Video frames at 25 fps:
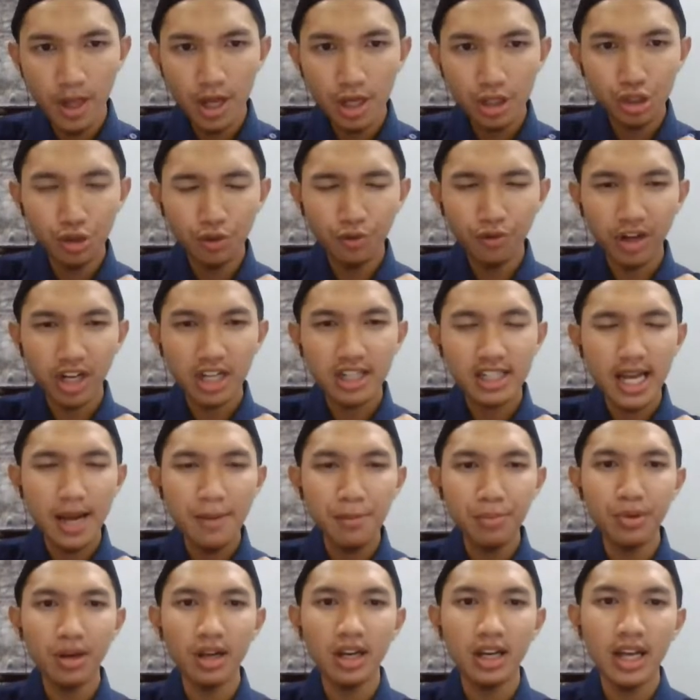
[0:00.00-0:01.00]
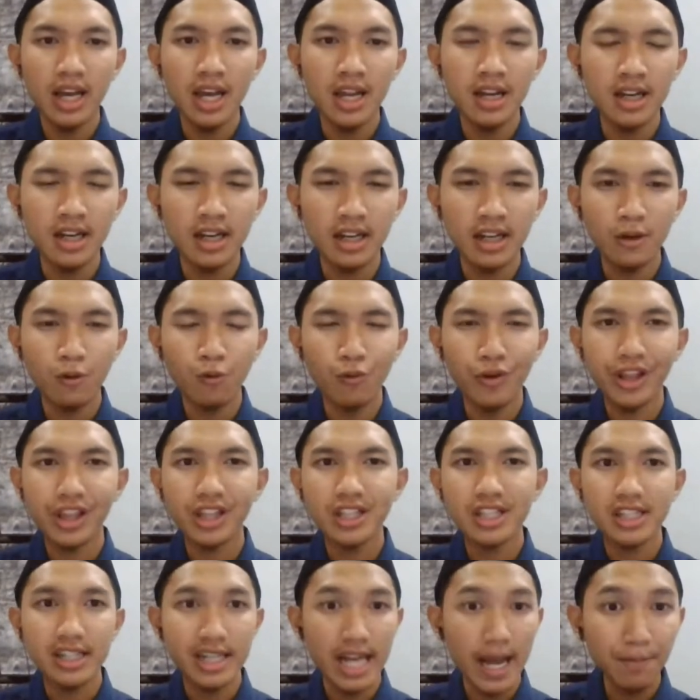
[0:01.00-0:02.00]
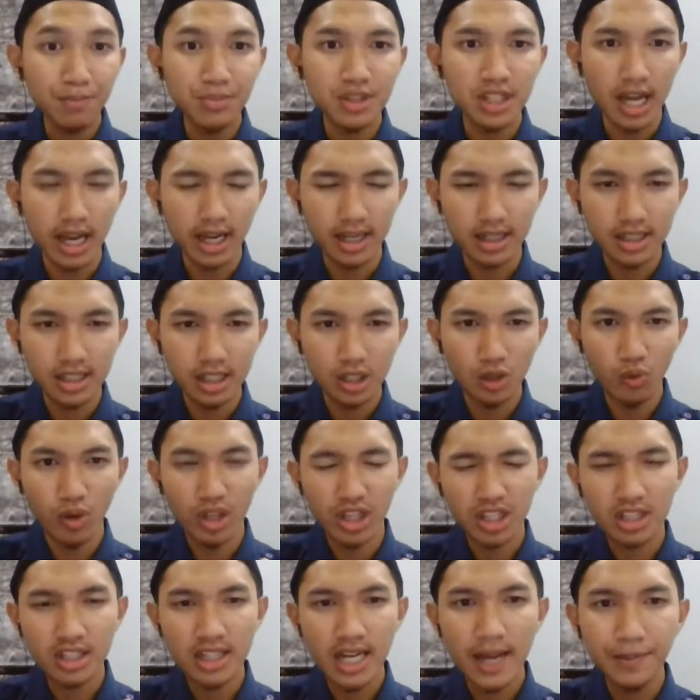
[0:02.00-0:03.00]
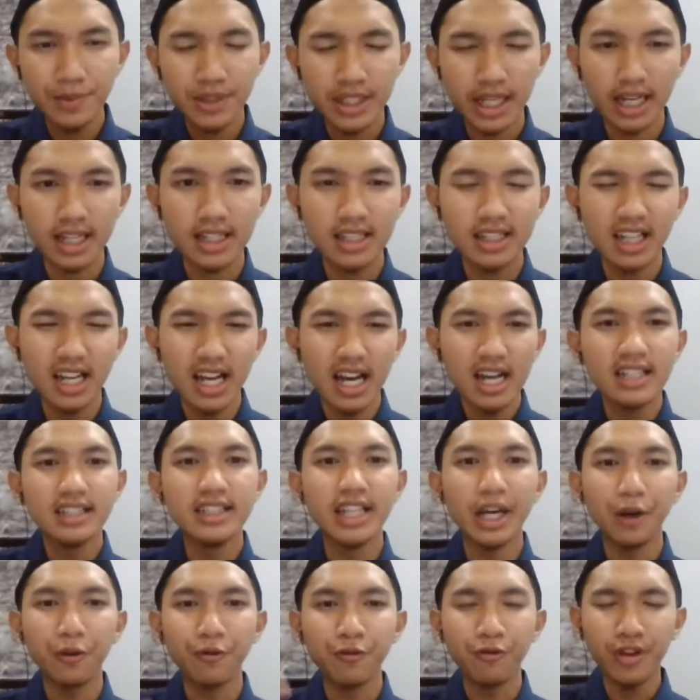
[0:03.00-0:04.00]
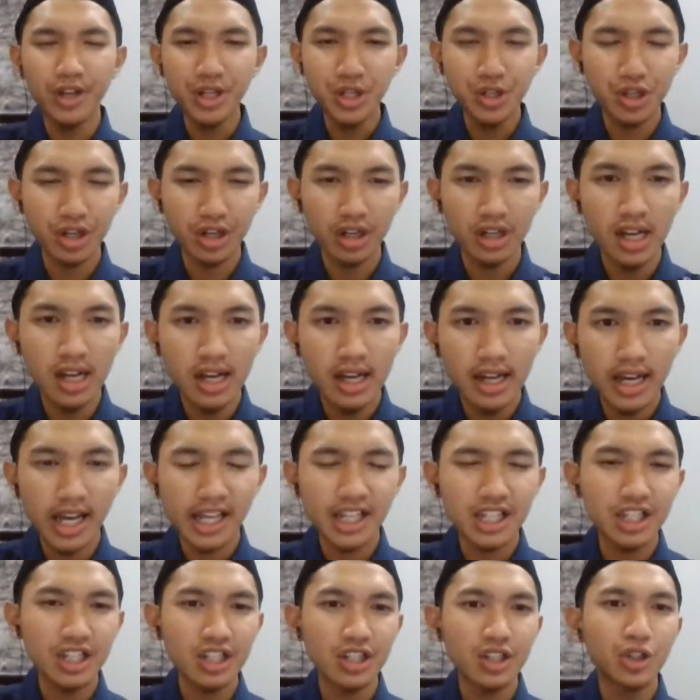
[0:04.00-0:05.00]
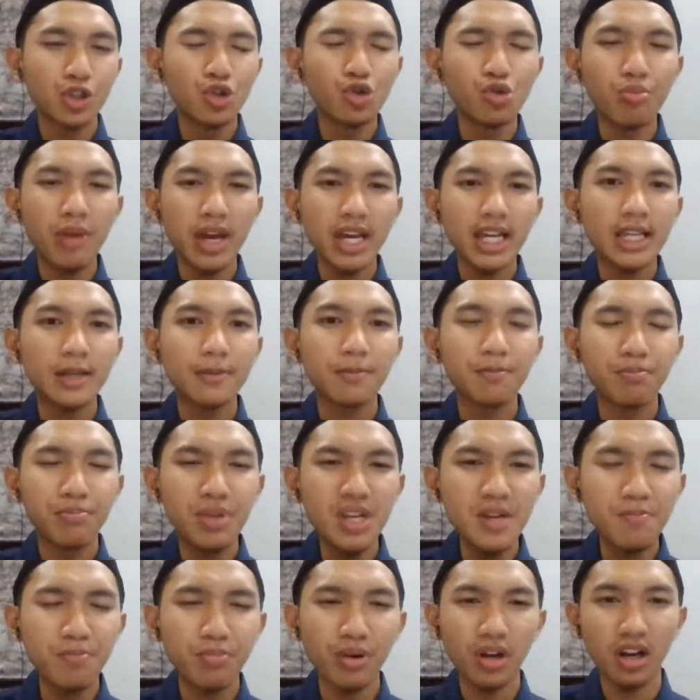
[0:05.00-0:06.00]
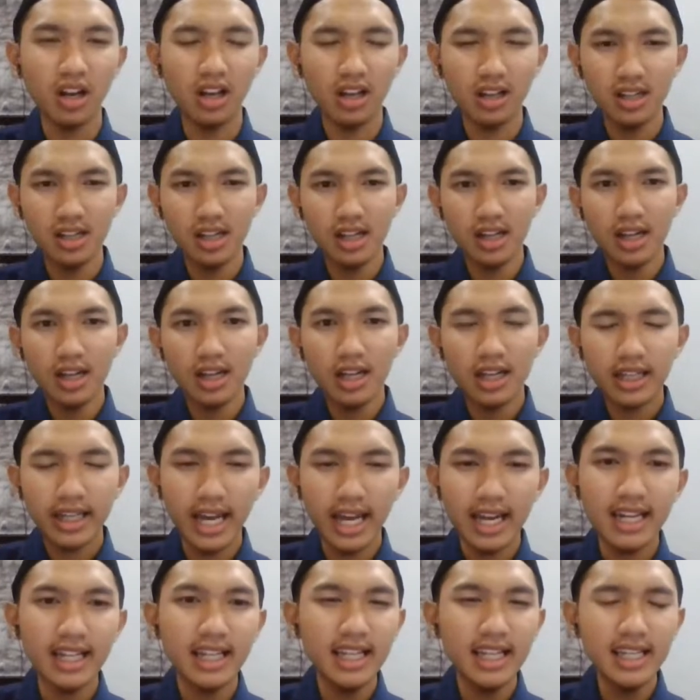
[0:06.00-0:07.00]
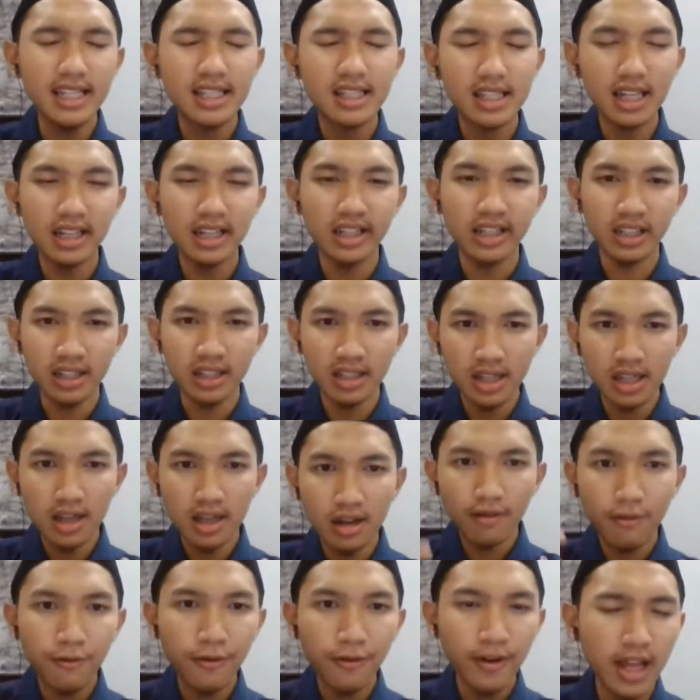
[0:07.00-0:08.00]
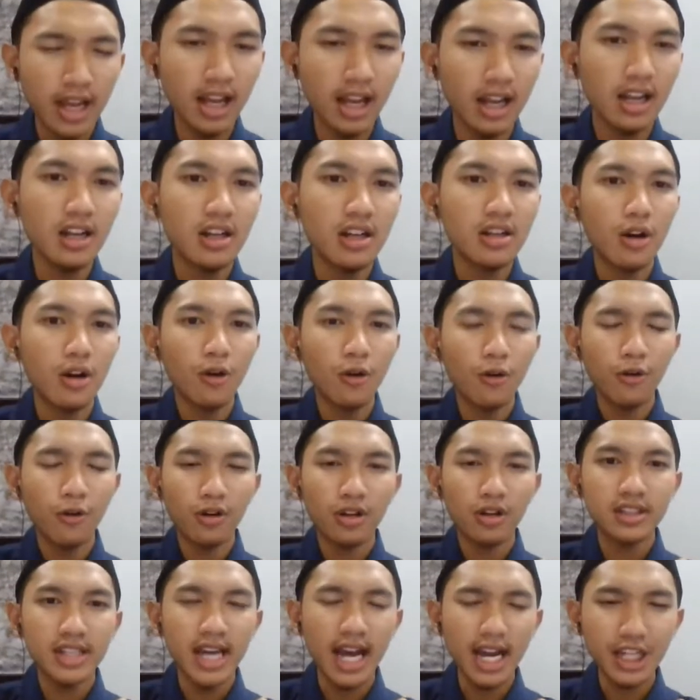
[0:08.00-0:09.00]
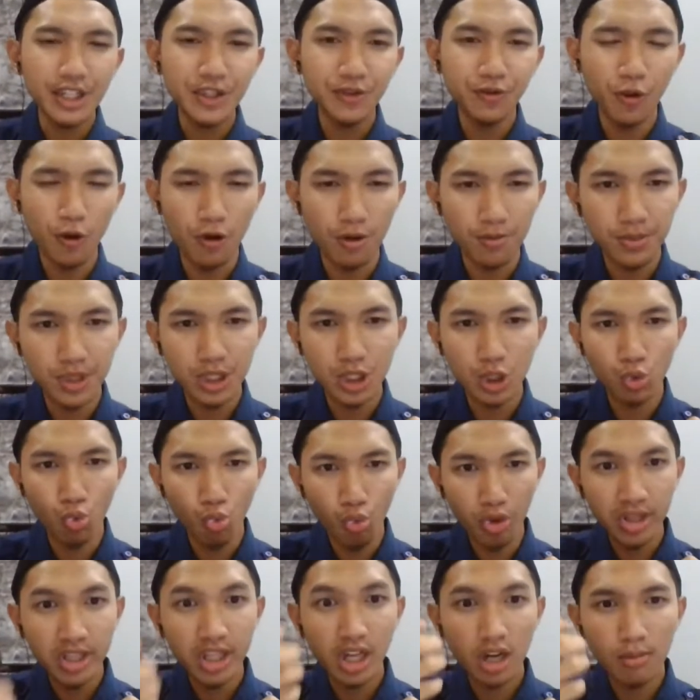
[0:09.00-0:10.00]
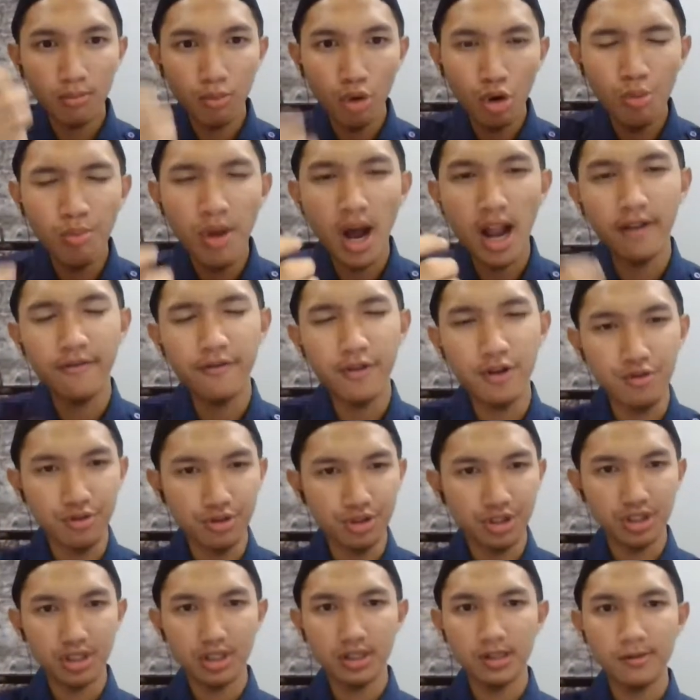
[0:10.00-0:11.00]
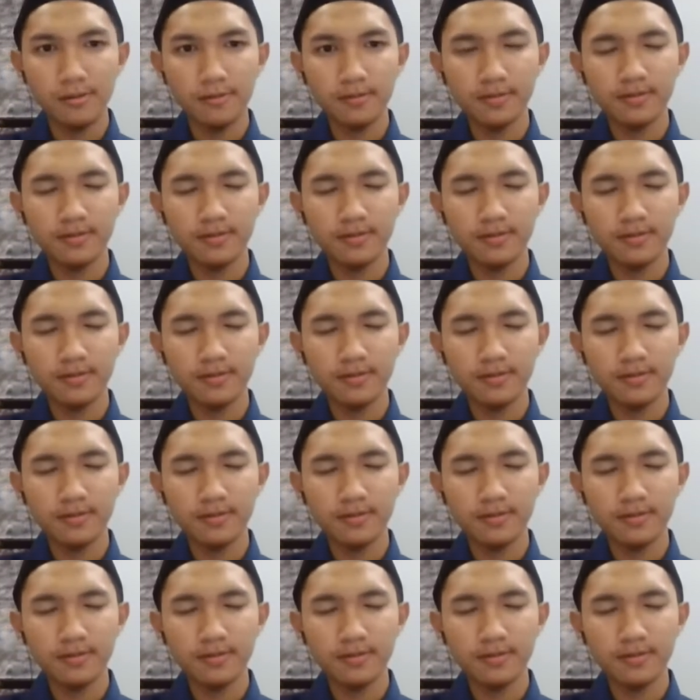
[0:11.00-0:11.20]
So for example, with SnapTax, their vision is to make people can easily fill tax forms with their mobile phones.